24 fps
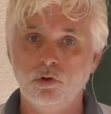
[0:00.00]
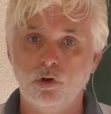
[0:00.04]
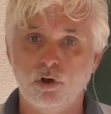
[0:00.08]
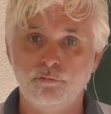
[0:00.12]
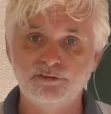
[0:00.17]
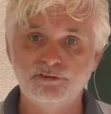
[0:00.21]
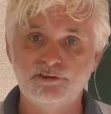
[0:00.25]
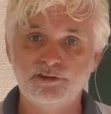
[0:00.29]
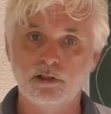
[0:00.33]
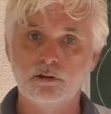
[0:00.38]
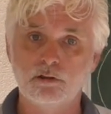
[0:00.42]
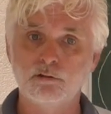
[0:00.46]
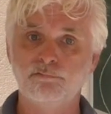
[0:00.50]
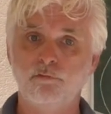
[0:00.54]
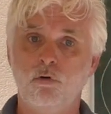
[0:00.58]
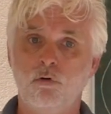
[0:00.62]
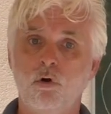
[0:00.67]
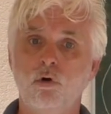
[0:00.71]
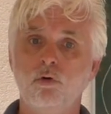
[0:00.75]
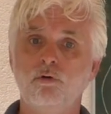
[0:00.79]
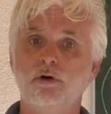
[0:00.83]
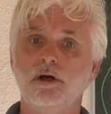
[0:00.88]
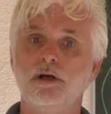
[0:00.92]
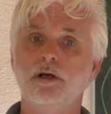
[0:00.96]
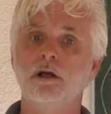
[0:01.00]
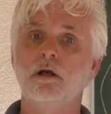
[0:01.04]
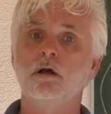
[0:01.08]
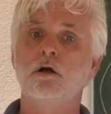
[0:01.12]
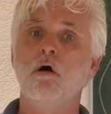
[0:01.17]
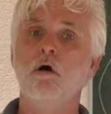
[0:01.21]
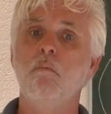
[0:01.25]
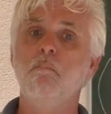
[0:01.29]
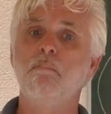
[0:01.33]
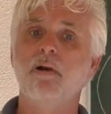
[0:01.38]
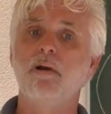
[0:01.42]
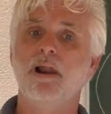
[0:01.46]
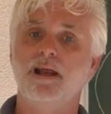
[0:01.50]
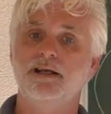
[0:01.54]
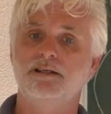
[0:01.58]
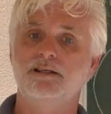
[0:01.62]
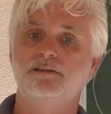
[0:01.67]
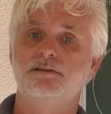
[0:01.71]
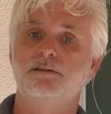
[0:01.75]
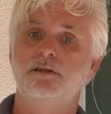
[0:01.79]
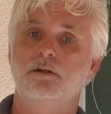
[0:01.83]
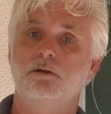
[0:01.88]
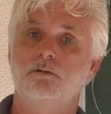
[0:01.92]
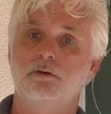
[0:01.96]
of a set of already
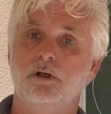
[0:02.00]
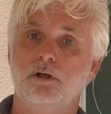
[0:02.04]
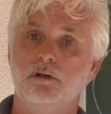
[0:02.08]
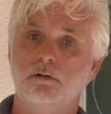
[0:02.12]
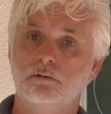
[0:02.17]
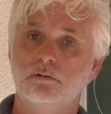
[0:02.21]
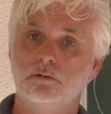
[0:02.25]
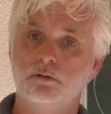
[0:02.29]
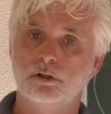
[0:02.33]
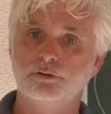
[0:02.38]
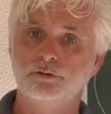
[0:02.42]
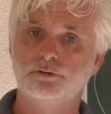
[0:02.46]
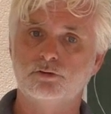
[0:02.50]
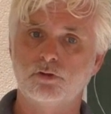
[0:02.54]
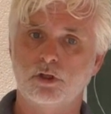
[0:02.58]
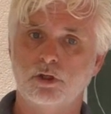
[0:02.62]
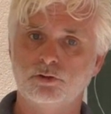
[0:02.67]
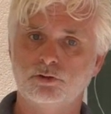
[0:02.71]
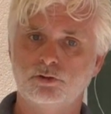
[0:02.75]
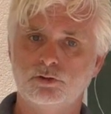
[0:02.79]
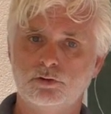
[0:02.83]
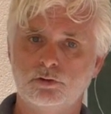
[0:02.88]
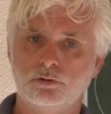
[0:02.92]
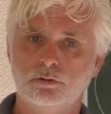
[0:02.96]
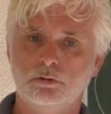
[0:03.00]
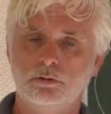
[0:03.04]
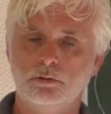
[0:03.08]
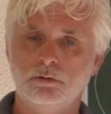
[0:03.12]
complex theoretical constructs.